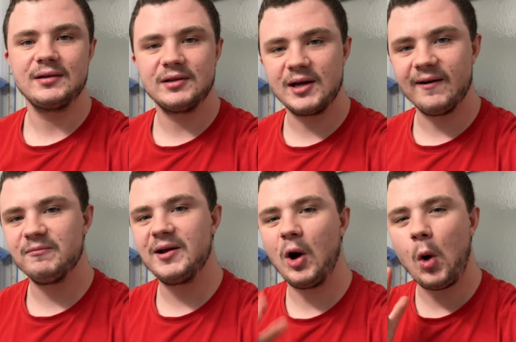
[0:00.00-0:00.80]
The
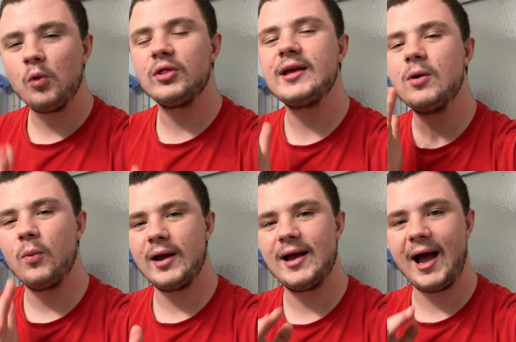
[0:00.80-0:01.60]
government only
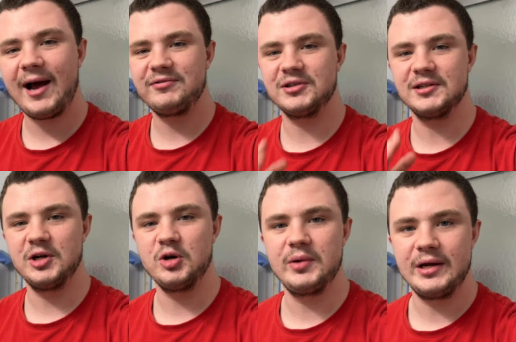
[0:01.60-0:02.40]
went after
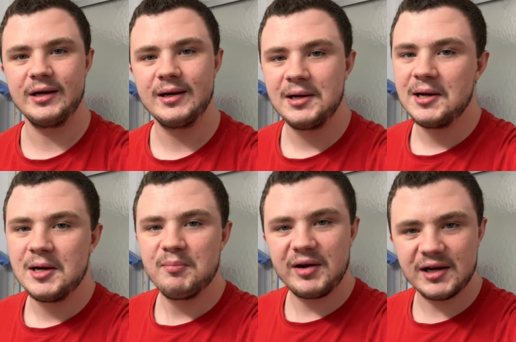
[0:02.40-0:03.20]
Adobe
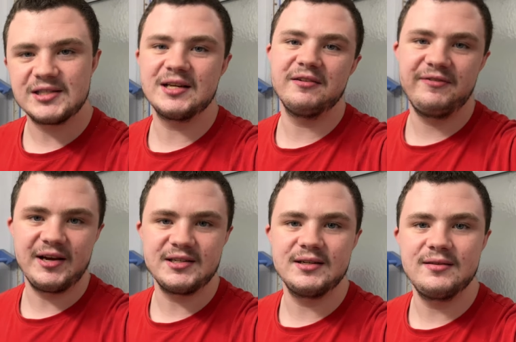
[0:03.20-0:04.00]
because it
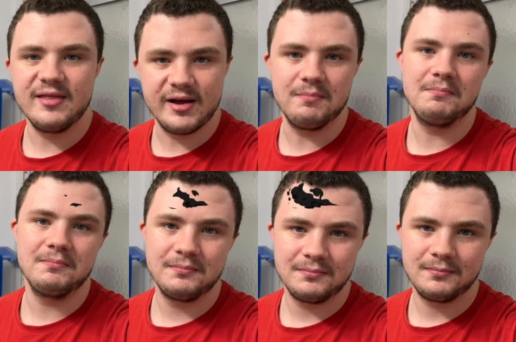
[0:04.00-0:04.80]
affected them.
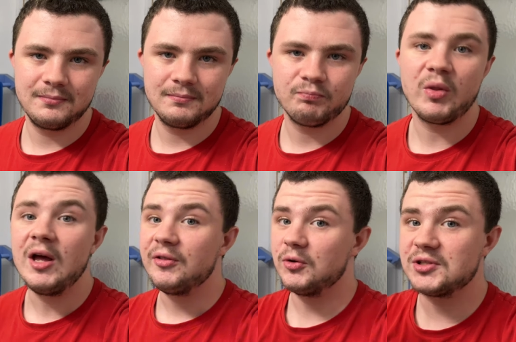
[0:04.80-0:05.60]

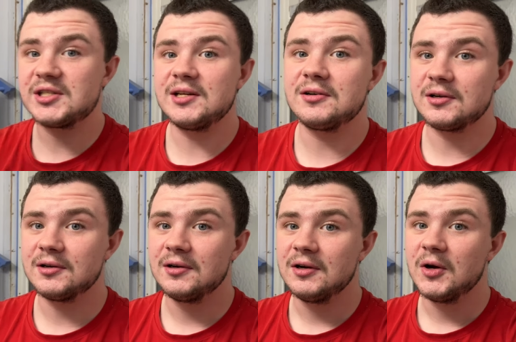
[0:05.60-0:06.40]
There was a
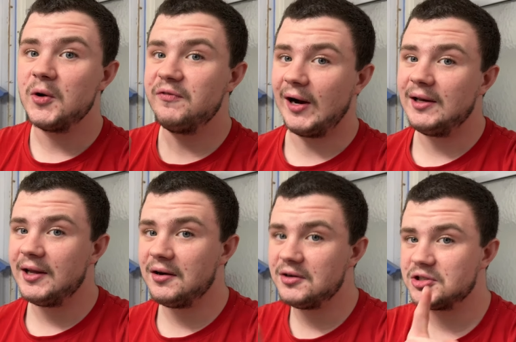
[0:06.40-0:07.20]
senator who finally
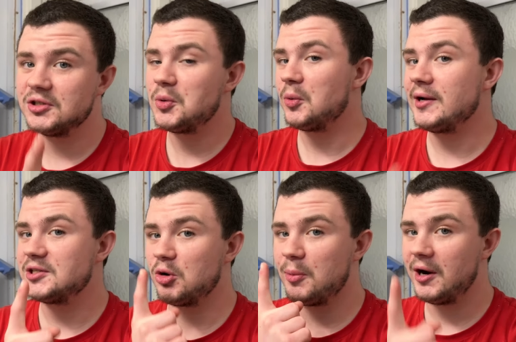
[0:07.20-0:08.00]
understood what right
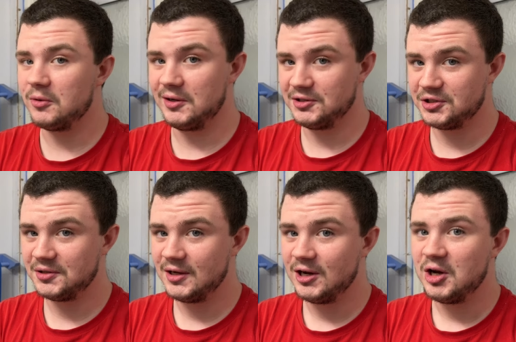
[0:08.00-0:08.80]
to repair was
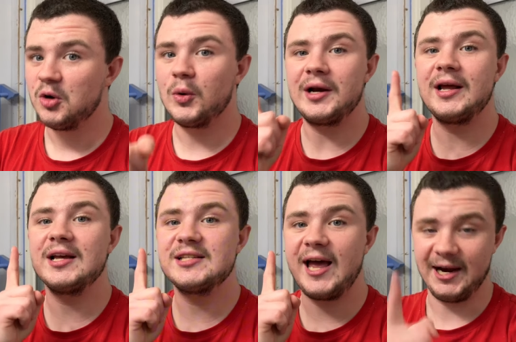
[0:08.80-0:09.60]
when
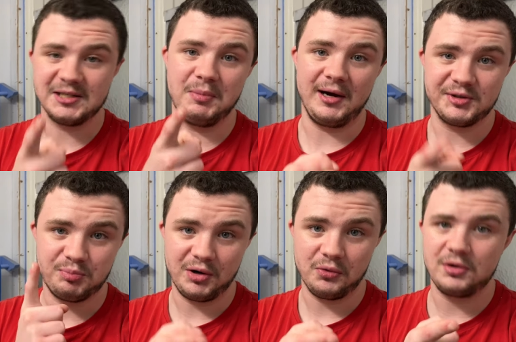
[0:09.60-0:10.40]
his Xbox
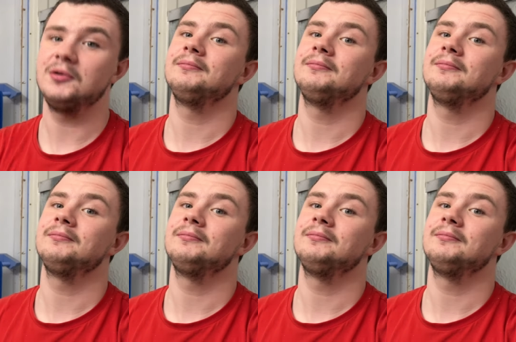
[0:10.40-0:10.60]
broke.